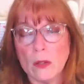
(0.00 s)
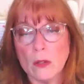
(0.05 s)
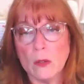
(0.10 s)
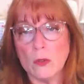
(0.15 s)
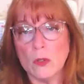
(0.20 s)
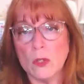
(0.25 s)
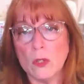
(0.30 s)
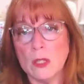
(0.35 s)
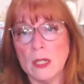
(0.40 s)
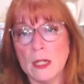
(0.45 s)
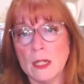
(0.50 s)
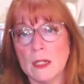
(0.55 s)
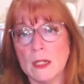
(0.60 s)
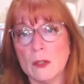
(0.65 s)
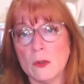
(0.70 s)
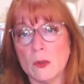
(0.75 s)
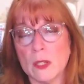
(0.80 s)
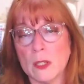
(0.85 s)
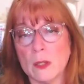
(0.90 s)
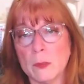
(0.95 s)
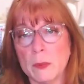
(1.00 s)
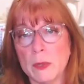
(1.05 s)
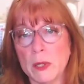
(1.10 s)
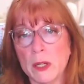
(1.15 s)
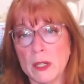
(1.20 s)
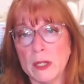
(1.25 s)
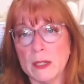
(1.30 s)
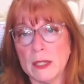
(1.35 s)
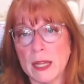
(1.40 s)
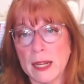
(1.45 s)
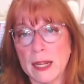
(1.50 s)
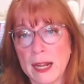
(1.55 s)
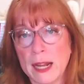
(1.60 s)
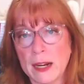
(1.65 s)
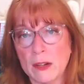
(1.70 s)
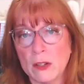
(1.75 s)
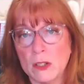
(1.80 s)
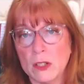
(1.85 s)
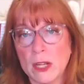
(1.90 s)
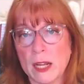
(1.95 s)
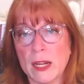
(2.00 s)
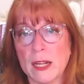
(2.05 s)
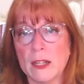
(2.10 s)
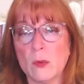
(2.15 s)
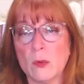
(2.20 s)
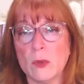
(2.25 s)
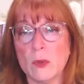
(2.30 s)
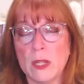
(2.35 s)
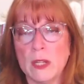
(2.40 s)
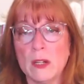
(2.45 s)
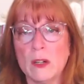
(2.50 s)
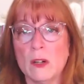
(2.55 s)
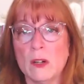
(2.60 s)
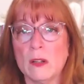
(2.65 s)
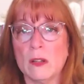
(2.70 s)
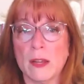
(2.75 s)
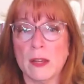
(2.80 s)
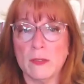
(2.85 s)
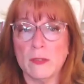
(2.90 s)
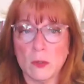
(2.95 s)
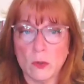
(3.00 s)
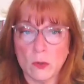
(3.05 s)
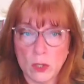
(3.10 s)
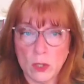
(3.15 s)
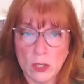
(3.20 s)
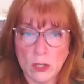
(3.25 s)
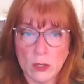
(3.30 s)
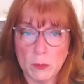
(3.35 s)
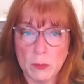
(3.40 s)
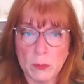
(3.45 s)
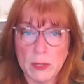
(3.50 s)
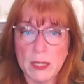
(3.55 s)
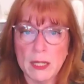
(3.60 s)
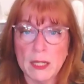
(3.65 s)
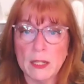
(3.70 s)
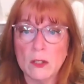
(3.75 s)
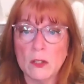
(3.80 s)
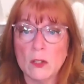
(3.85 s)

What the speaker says: So she needed to experience that energetics within her life so she could begin